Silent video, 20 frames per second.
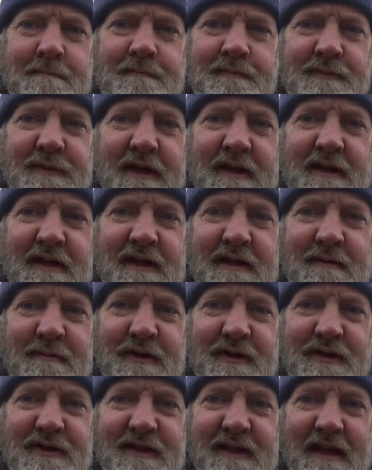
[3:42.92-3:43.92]
and how
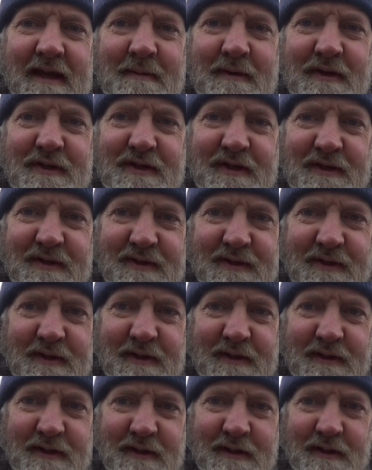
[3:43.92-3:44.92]
much damage it's
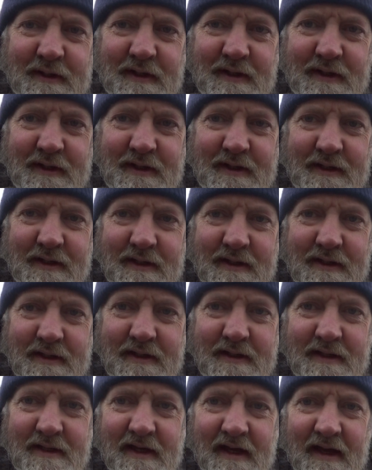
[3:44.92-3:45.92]
doing you.
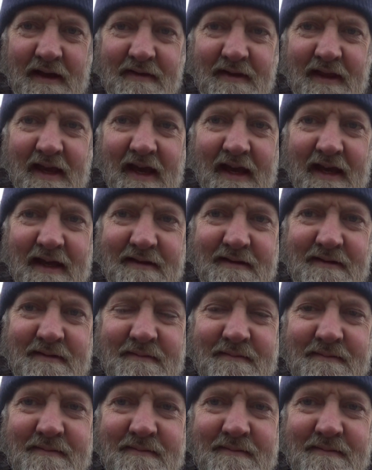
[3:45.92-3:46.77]
And then